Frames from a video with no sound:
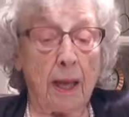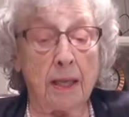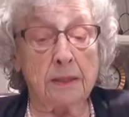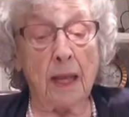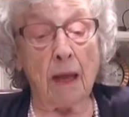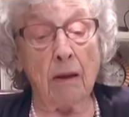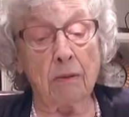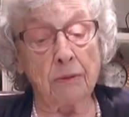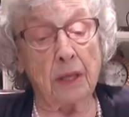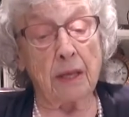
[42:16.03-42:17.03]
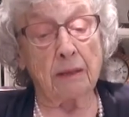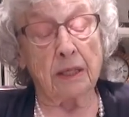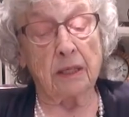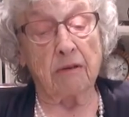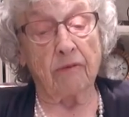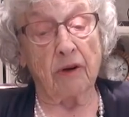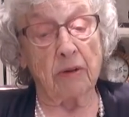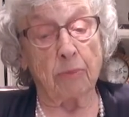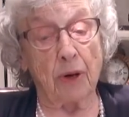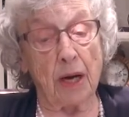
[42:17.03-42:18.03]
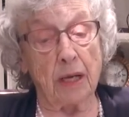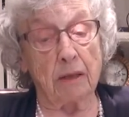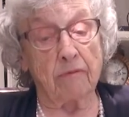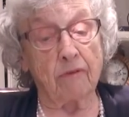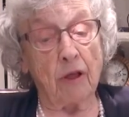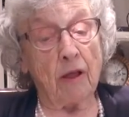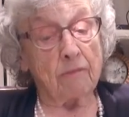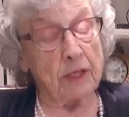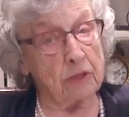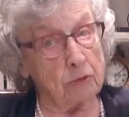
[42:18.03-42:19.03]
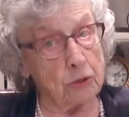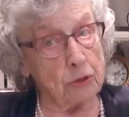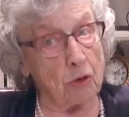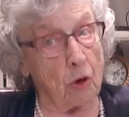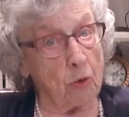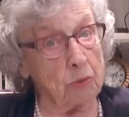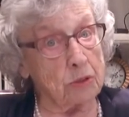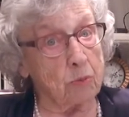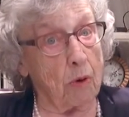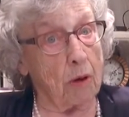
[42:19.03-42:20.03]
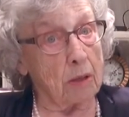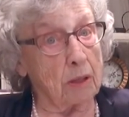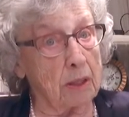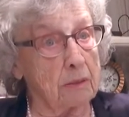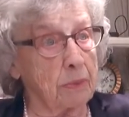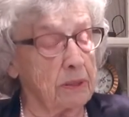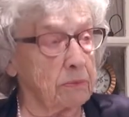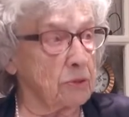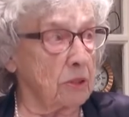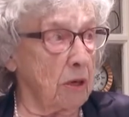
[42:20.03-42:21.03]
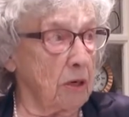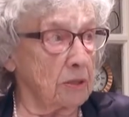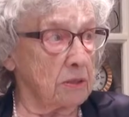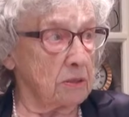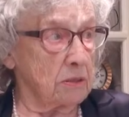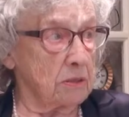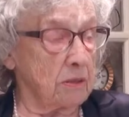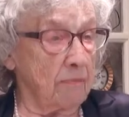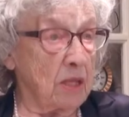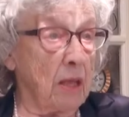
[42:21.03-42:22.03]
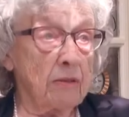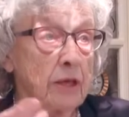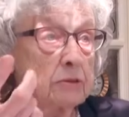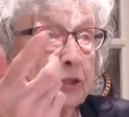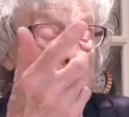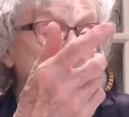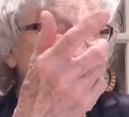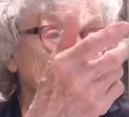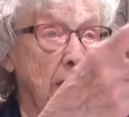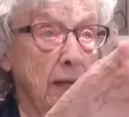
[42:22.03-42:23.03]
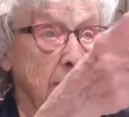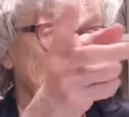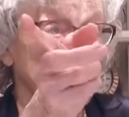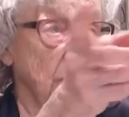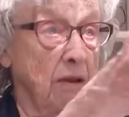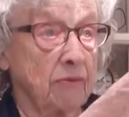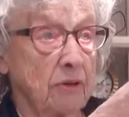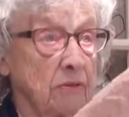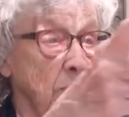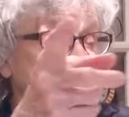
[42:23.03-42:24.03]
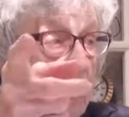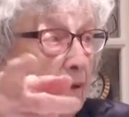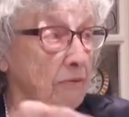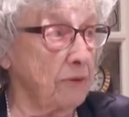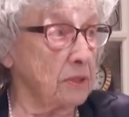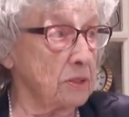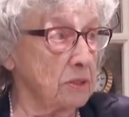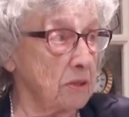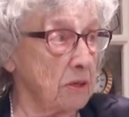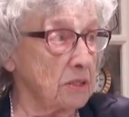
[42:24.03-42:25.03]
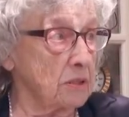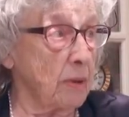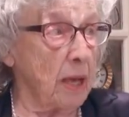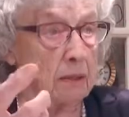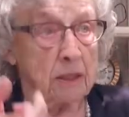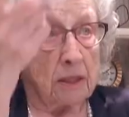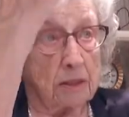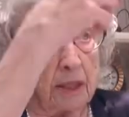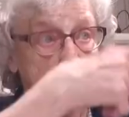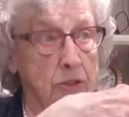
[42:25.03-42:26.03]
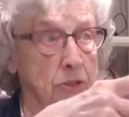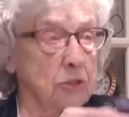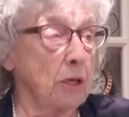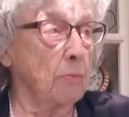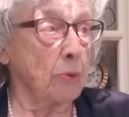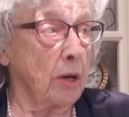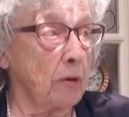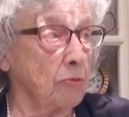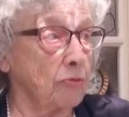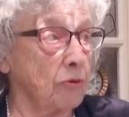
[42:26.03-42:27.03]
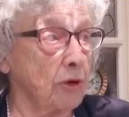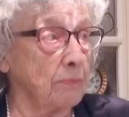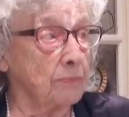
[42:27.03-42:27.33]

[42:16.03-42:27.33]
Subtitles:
and now they are getting very brave. They used to always walk in people's gardens. They'll jump your gate. I mean, I've got a wire fence across the back. They just jump right over it.